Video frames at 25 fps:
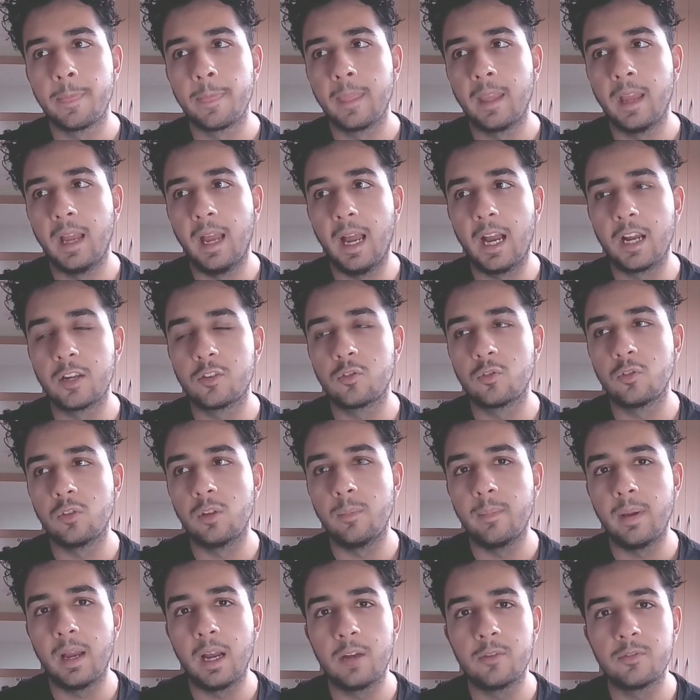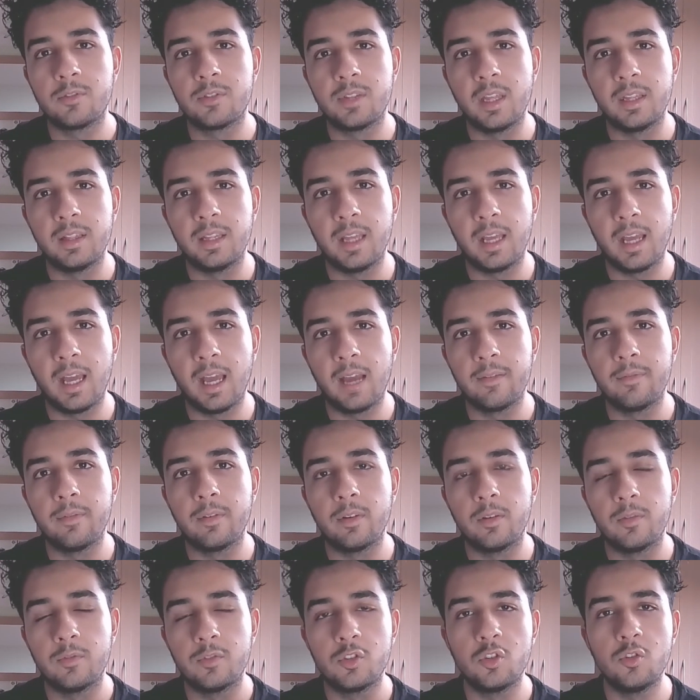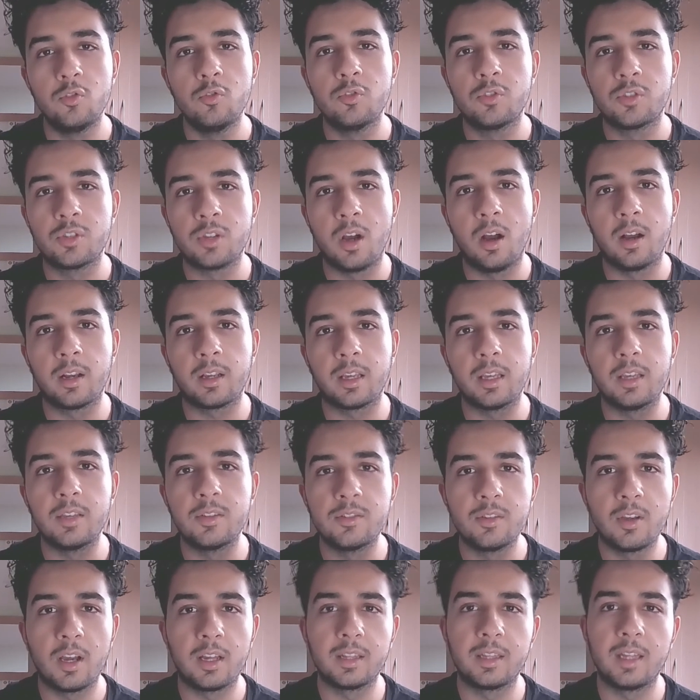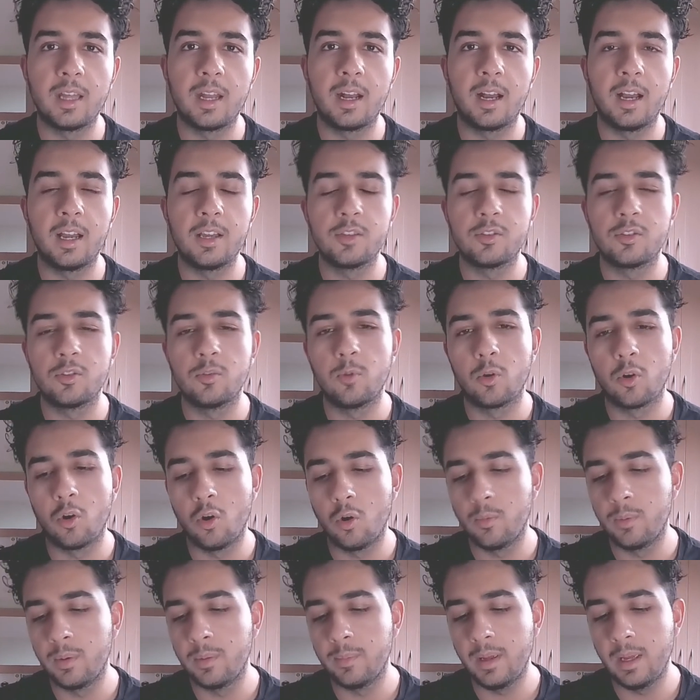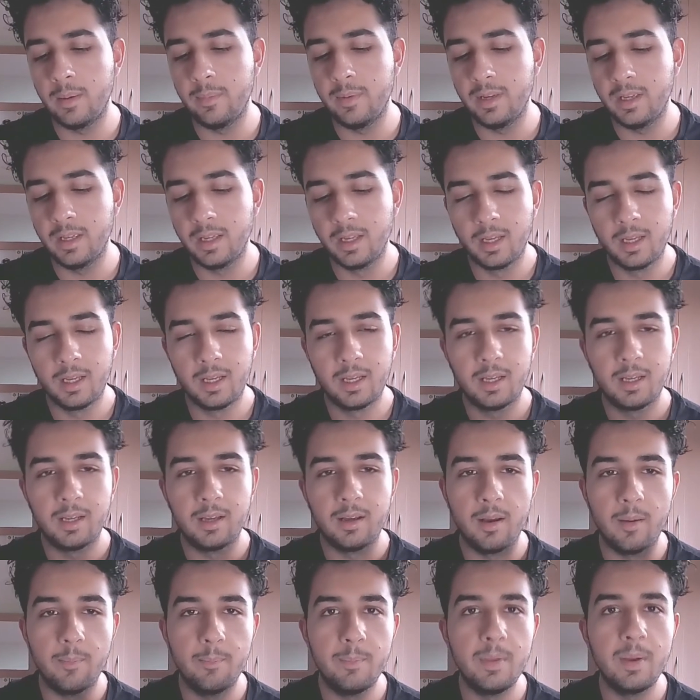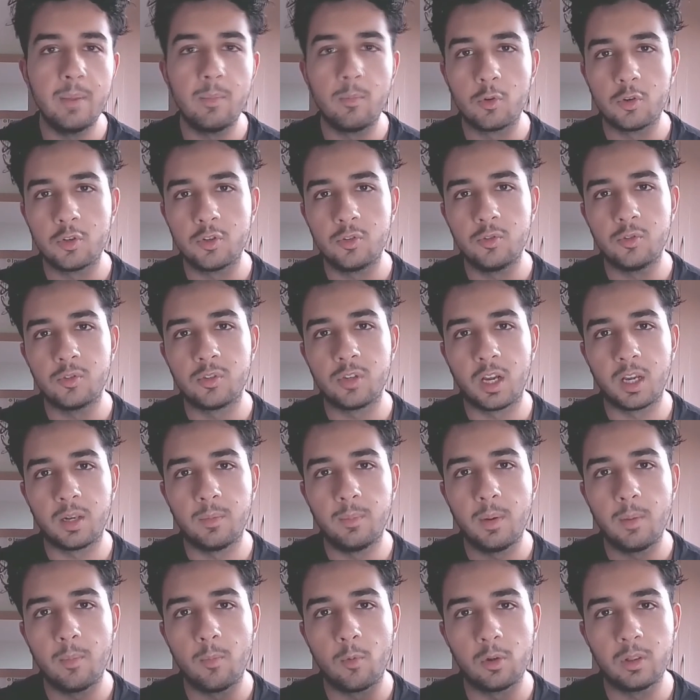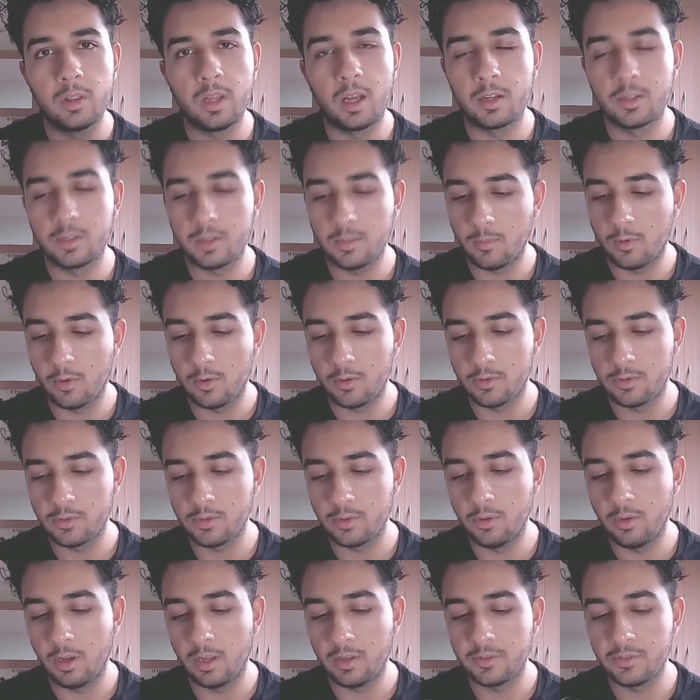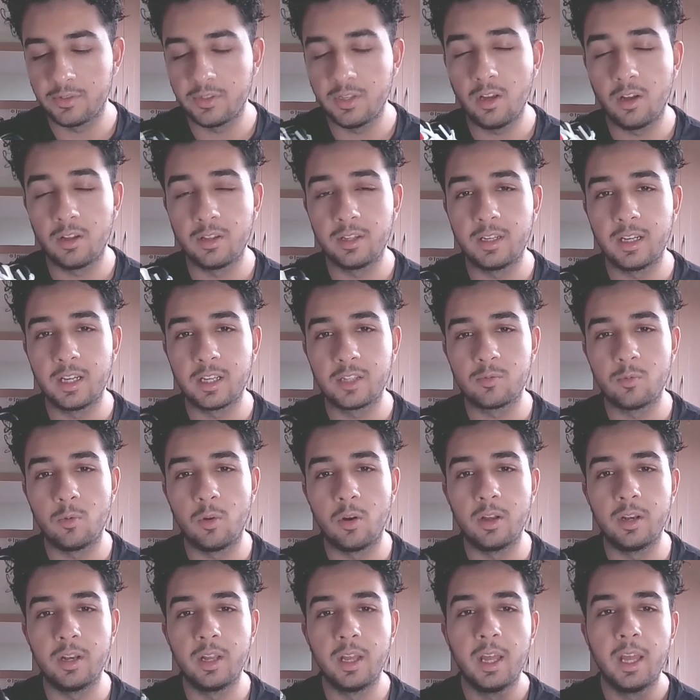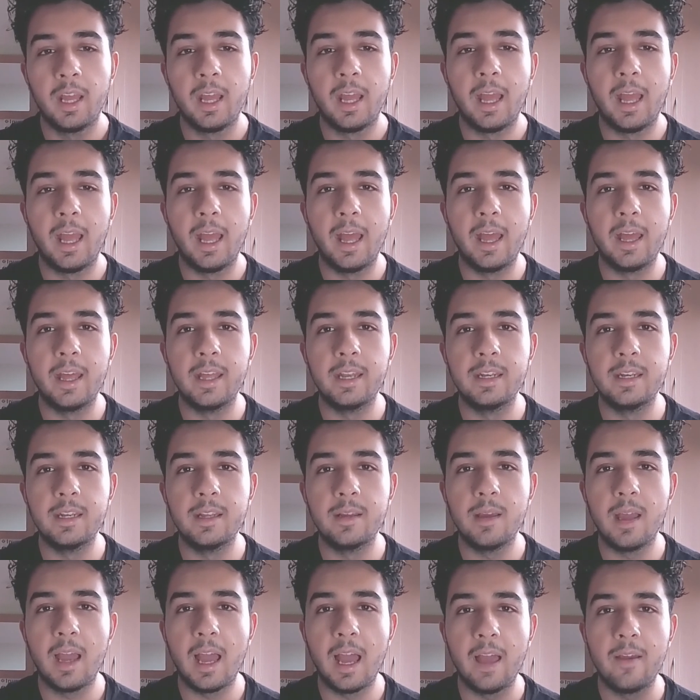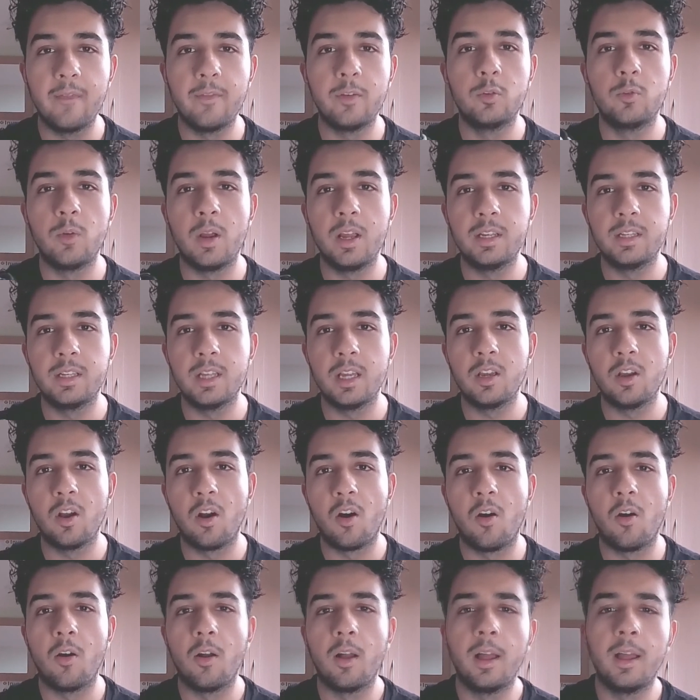actual amount that they have of shoe stock is not that high, so we're hoping maybe a bit more shoe stock and a bit more luck tomorrow. So I'll see you on the next one, and have a great day, y'all.